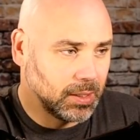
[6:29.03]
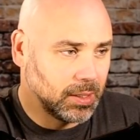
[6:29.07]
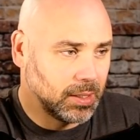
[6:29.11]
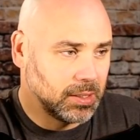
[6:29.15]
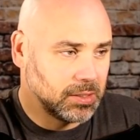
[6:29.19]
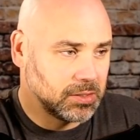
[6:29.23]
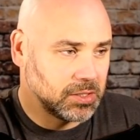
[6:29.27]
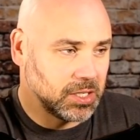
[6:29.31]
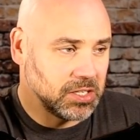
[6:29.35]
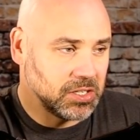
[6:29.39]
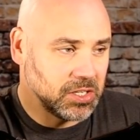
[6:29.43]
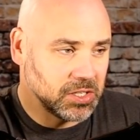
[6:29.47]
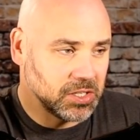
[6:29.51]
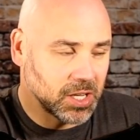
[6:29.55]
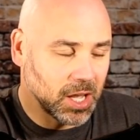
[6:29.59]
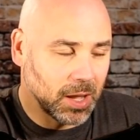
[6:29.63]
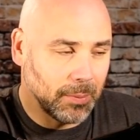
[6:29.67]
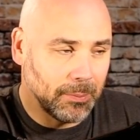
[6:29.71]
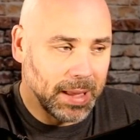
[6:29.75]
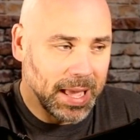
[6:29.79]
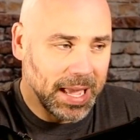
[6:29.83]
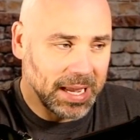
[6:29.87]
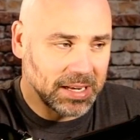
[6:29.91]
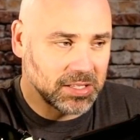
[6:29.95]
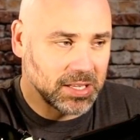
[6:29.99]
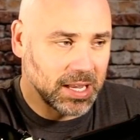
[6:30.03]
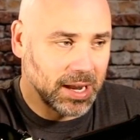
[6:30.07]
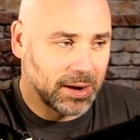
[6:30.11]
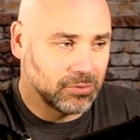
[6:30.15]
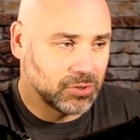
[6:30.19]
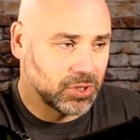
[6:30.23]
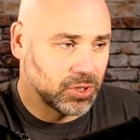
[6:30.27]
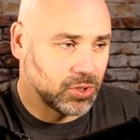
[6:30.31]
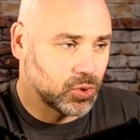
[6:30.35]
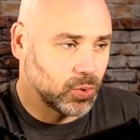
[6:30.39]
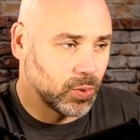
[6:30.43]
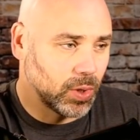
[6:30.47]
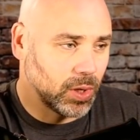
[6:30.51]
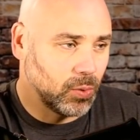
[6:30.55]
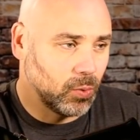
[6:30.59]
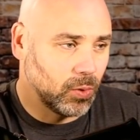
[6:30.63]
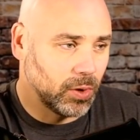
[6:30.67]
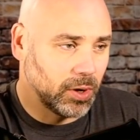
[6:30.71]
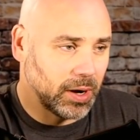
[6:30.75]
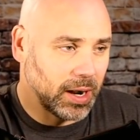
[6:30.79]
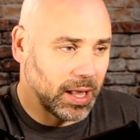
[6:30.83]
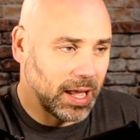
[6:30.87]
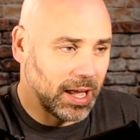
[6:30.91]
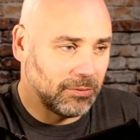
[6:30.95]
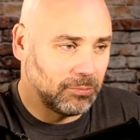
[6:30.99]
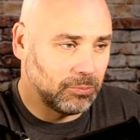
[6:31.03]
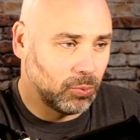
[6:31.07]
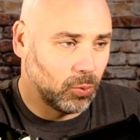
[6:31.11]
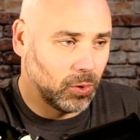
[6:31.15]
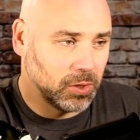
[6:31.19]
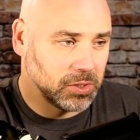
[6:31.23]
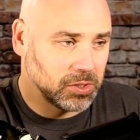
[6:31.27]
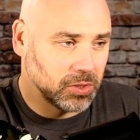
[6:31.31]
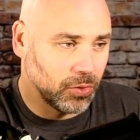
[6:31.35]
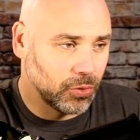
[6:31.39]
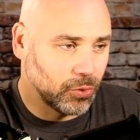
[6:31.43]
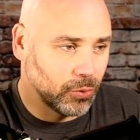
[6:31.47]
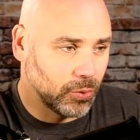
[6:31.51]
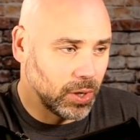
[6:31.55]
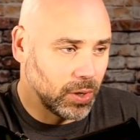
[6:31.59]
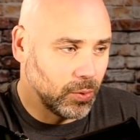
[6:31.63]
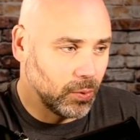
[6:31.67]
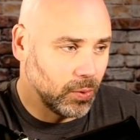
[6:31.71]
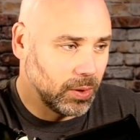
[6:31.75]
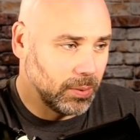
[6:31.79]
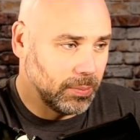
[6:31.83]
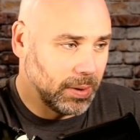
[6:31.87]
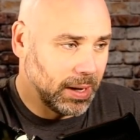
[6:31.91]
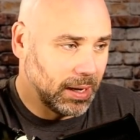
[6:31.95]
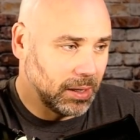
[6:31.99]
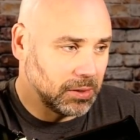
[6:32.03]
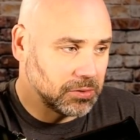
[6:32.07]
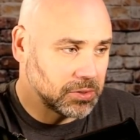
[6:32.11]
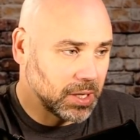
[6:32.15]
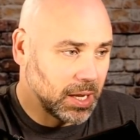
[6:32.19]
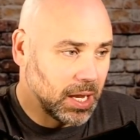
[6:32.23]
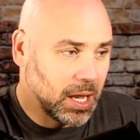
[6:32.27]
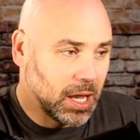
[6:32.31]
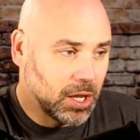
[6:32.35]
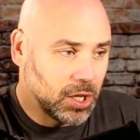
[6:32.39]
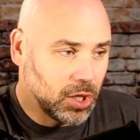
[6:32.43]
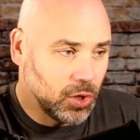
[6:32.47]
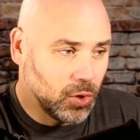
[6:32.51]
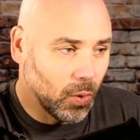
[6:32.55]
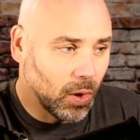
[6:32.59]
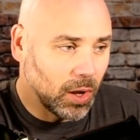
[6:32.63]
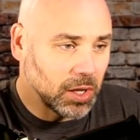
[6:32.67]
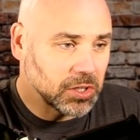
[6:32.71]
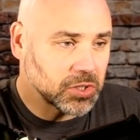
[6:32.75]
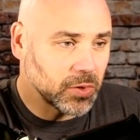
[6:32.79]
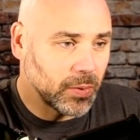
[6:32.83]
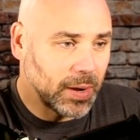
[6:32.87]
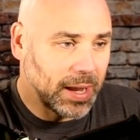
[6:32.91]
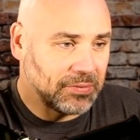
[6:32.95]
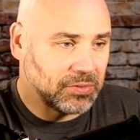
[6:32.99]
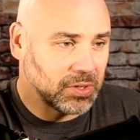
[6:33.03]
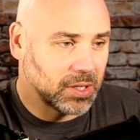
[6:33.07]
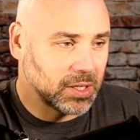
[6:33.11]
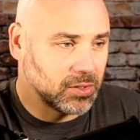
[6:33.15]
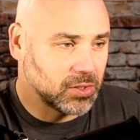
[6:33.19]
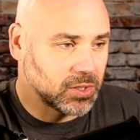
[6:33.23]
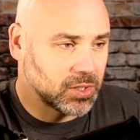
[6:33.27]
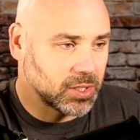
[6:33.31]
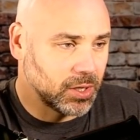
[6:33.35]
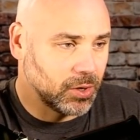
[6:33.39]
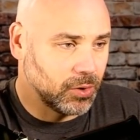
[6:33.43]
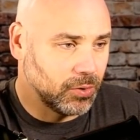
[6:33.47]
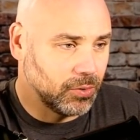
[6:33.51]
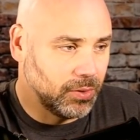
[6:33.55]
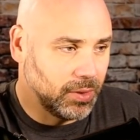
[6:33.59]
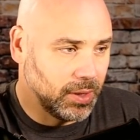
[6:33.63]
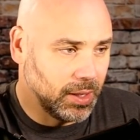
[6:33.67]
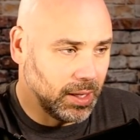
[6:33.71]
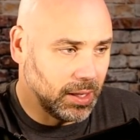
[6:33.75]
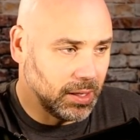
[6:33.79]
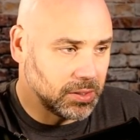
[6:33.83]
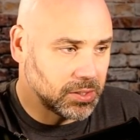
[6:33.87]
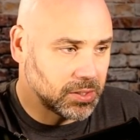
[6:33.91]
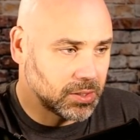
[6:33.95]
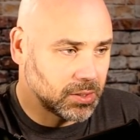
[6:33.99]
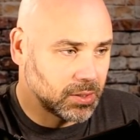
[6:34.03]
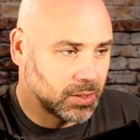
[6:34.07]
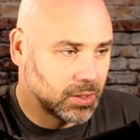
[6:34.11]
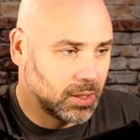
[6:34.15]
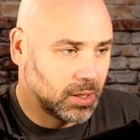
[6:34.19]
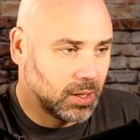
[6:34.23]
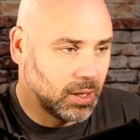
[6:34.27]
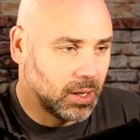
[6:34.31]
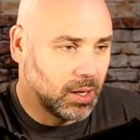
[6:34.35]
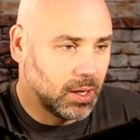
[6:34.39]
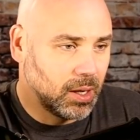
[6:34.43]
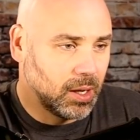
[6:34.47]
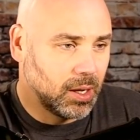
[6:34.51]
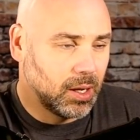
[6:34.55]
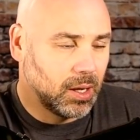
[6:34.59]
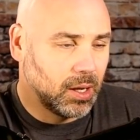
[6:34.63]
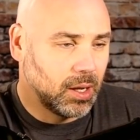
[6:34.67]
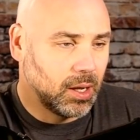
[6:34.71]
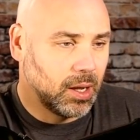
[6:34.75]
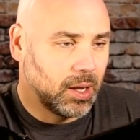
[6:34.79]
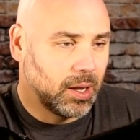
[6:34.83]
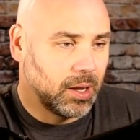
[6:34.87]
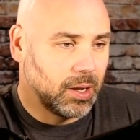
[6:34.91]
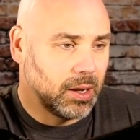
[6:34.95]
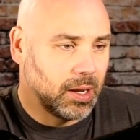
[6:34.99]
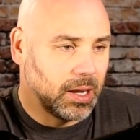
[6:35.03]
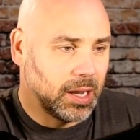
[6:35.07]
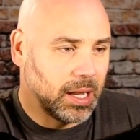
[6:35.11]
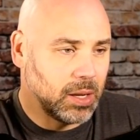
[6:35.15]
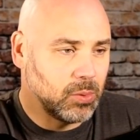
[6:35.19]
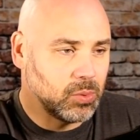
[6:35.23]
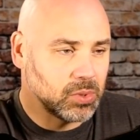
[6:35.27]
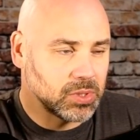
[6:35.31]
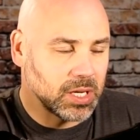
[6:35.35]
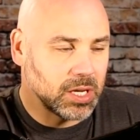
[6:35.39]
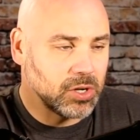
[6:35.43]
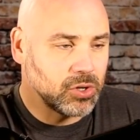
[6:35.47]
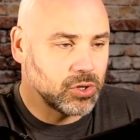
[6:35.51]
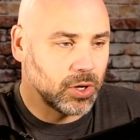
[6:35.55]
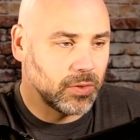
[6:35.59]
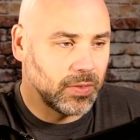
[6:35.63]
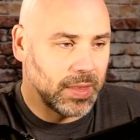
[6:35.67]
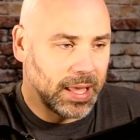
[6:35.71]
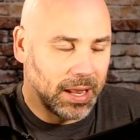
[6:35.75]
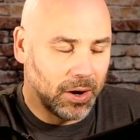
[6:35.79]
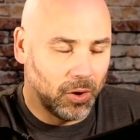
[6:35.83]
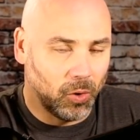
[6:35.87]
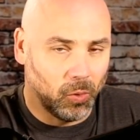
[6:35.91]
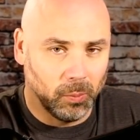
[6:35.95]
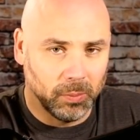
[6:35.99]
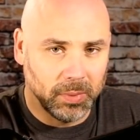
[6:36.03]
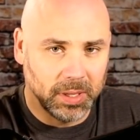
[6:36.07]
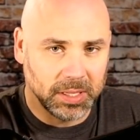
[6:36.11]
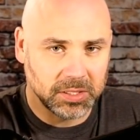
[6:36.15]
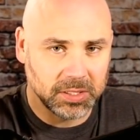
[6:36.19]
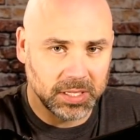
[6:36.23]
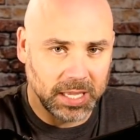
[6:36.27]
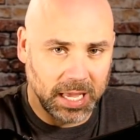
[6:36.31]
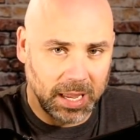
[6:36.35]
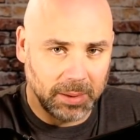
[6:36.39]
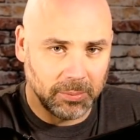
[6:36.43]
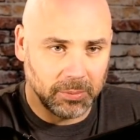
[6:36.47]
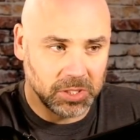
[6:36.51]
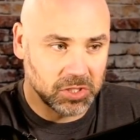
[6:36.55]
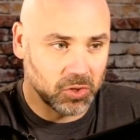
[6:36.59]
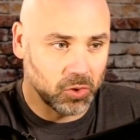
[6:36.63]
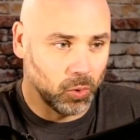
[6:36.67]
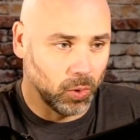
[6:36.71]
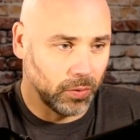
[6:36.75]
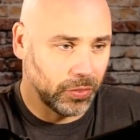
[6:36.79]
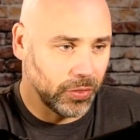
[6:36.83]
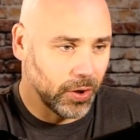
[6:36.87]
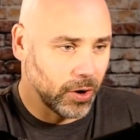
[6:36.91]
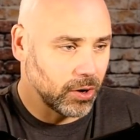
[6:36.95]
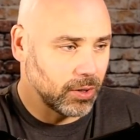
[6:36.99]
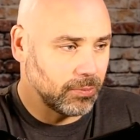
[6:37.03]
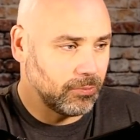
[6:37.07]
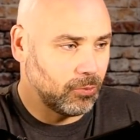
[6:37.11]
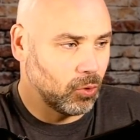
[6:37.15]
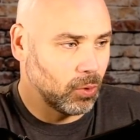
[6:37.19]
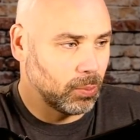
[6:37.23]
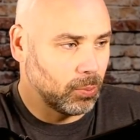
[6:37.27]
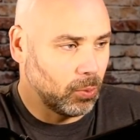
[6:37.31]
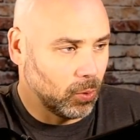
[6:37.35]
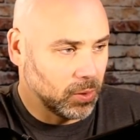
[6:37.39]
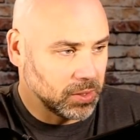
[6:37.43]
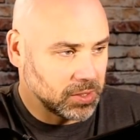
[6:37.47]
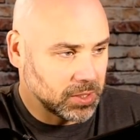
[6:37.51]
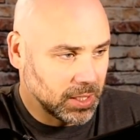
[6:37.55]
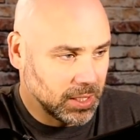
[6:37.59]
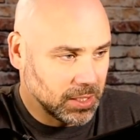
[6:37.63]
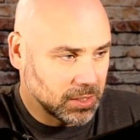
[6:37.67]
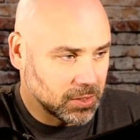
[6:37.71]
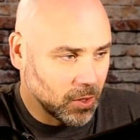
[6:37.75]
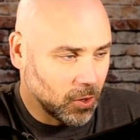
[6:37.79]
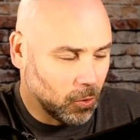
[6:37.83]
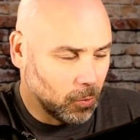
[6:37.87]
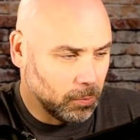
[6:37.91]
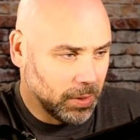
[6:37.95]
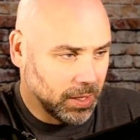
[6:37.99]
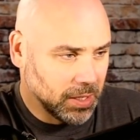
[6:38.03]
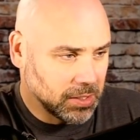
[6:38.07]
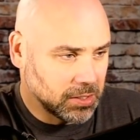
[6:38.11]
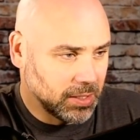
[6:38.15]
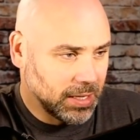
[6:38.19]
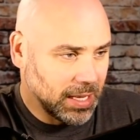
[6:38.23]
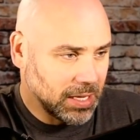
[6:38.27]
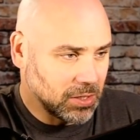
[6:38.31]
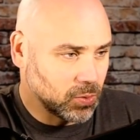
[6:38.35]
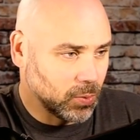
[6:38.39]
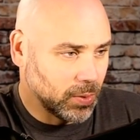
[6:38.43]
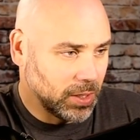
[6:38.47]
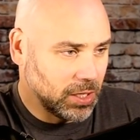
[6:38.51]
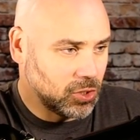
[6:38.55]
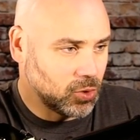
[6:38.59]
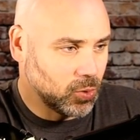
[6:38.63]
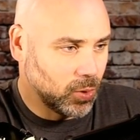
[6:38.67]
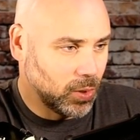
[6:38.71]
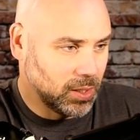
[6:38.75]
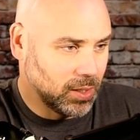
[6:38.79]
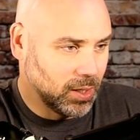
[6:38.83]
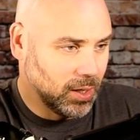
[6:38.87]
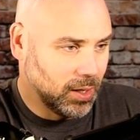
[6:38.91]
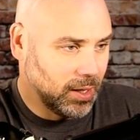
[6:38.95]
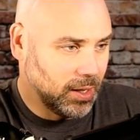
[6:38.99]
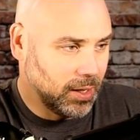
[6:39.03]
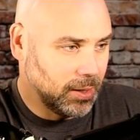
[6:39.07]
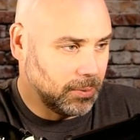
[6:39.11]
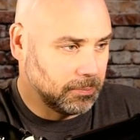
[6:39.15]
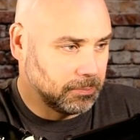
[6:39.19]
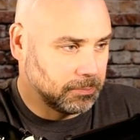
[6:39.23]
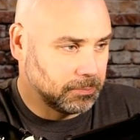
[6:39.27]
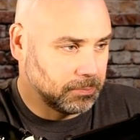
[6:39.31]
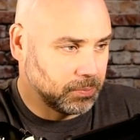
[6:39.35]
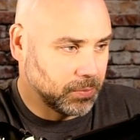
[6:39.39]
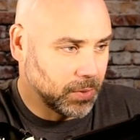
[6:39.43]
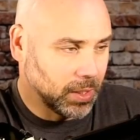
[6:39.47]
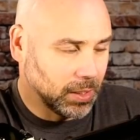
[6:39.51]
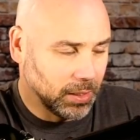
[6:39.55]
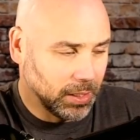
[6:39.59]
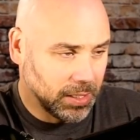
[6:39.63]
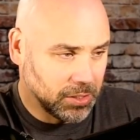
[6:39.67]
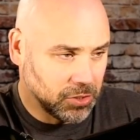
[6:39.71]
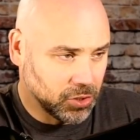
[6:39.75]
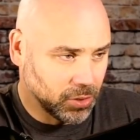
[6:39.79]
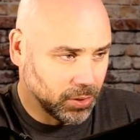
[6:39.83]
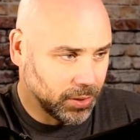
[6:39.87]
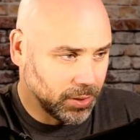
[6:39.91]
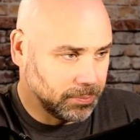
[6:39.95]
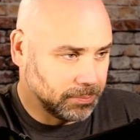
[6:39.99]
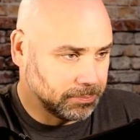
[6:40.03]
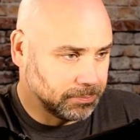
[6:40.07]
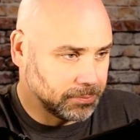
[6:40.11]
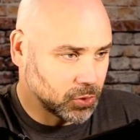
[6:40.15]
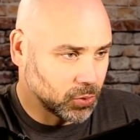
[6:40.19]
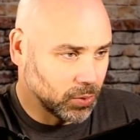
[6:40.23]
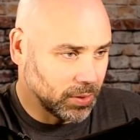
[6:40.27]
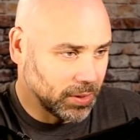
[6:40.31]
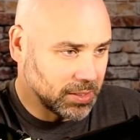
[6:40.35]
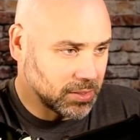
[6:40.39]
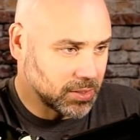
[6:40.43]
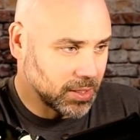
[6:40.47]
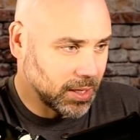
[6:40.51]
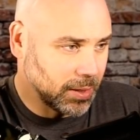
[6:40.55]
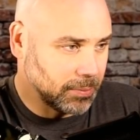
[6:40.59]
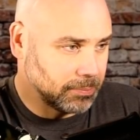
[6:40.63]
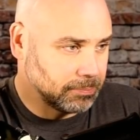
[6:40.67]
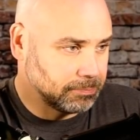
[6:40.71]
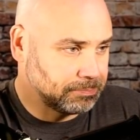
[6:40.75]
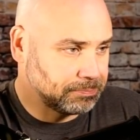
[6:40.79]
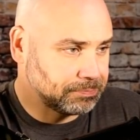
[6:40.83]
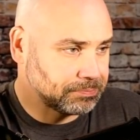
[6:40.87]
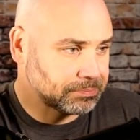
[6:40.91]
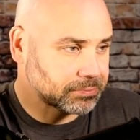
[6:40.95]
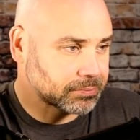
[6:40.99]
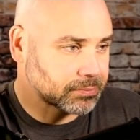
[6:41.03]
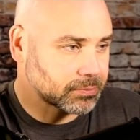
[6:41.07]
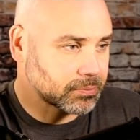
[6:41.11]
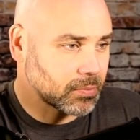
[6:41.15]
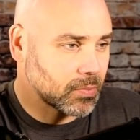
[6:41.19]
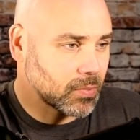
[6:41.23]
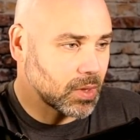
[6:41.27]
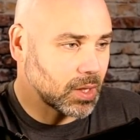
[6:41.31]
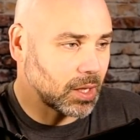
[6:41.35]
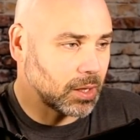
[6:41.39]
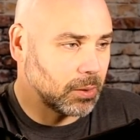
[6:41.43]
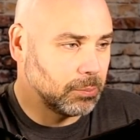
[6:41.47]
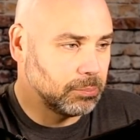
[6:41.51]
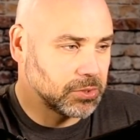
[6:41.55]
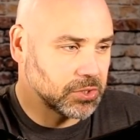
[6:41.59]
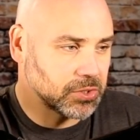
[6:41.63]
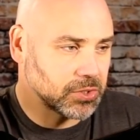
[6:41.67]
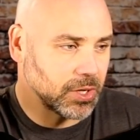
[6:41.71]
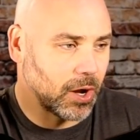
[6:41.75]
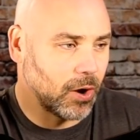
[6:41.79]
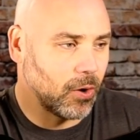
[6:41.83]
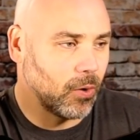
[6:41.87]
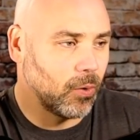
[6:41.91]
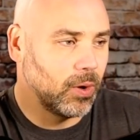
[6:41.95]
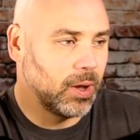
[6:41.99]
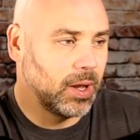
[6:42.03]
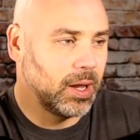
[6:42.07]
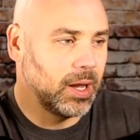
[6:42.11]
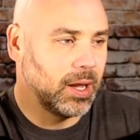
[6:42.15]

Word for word: Since he's come back, he's averaging 21.5 points and 3 rebounds. You also have to consider this. He was injured in that Ole Miss game. He scored 34 points against Ole Miss, and that's when he tweaked the knee, allegedly. That's what they say. So,